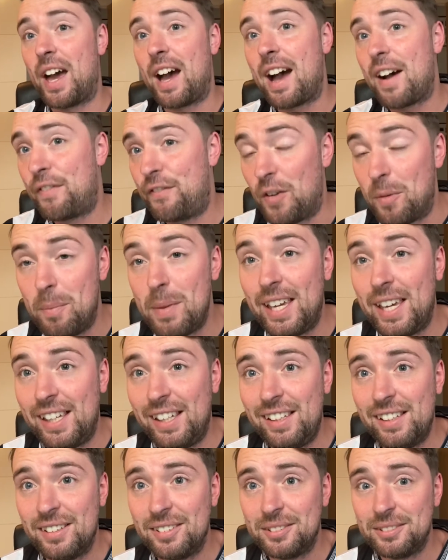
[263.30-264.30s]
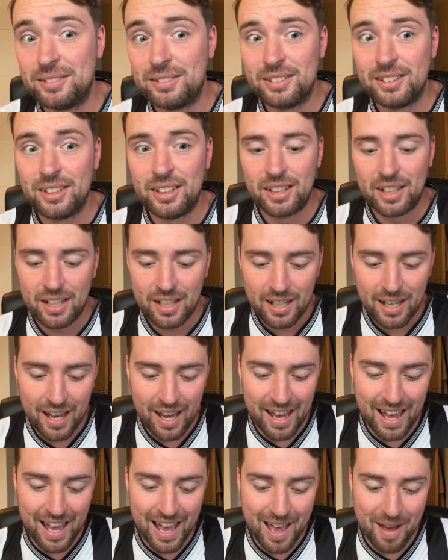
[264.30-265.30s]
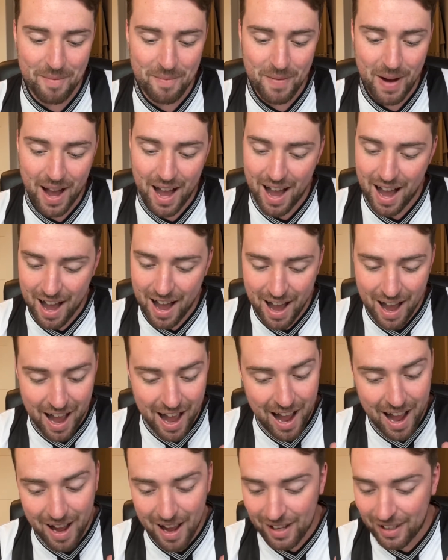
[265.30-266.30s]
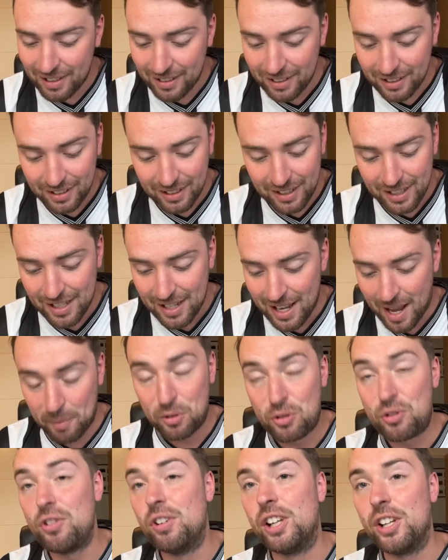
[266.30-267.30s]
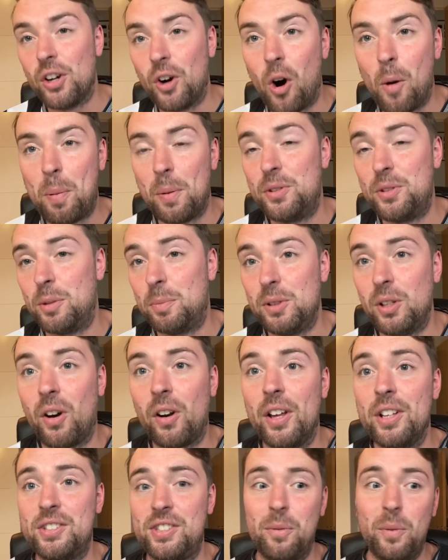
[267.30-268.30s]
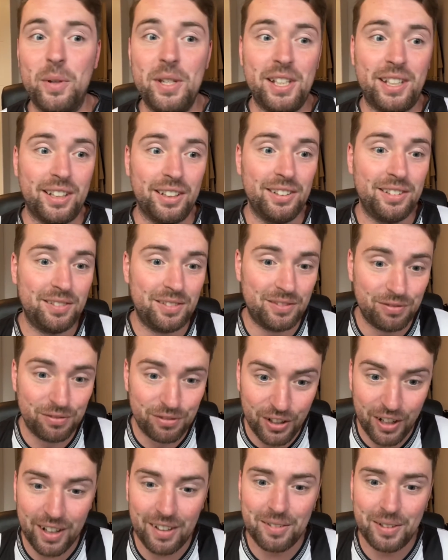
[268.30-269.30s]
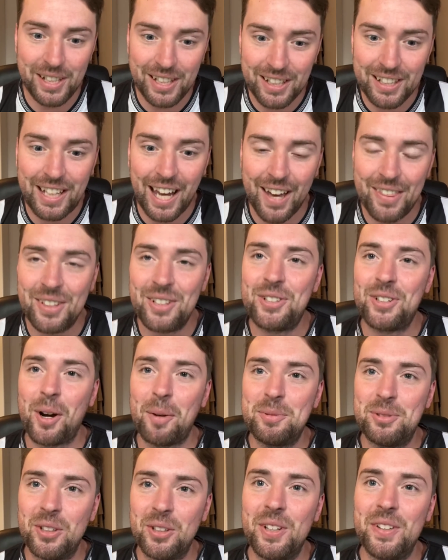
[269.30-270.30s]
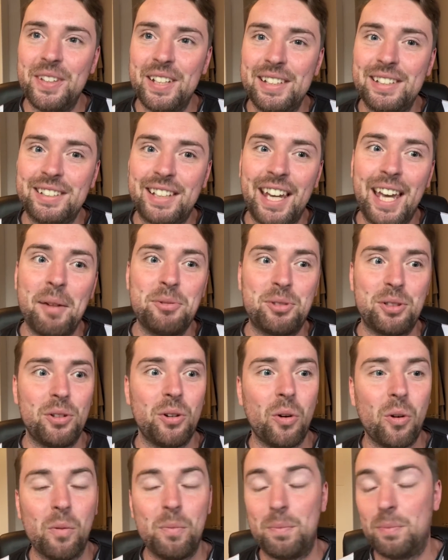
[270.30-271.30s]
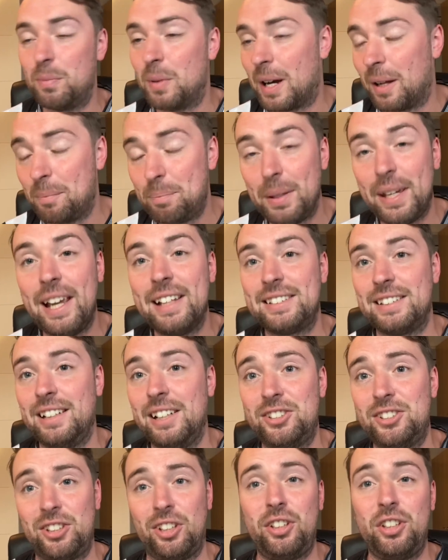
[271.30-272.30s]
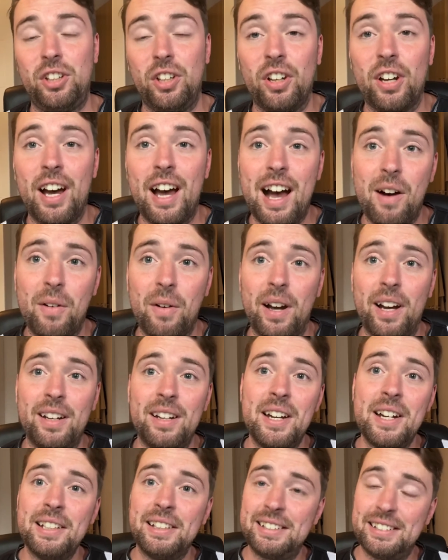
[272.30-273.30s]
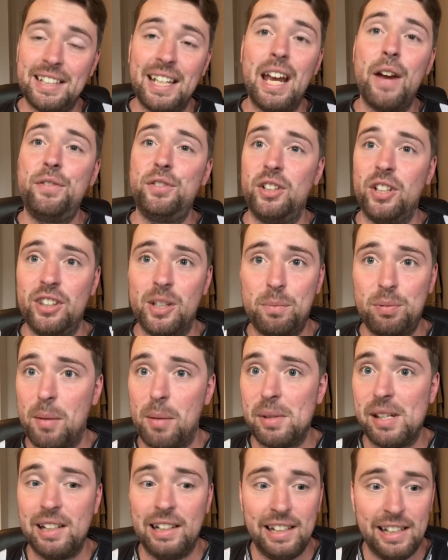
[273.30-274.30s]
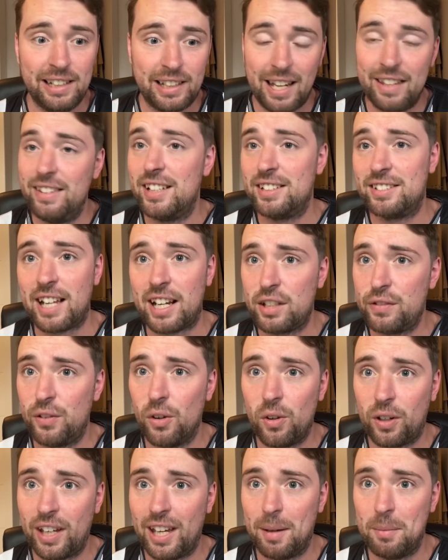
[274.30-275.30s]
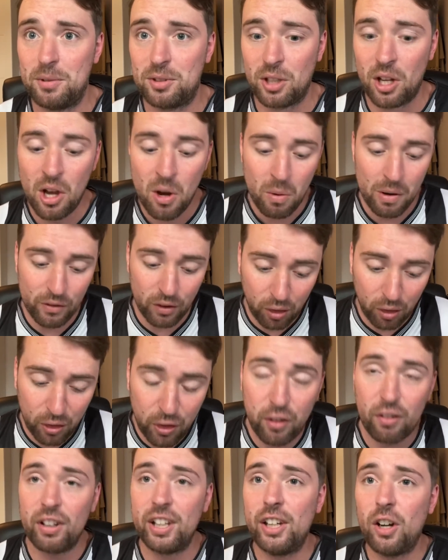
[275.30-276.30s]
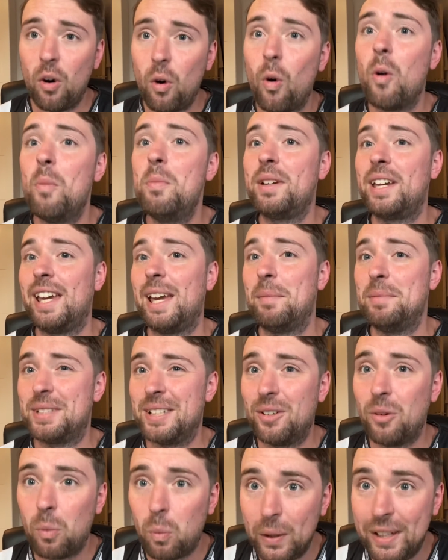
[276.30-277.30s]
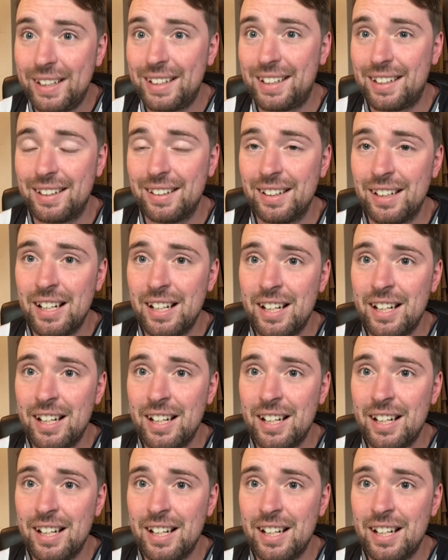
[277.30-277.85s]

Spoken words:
For me, I'm truly hoping, to be honest, that we can get the job done in these games and, well, basically secure our safety in the Premier League in these next 4 games. We've got 3 home games in a week.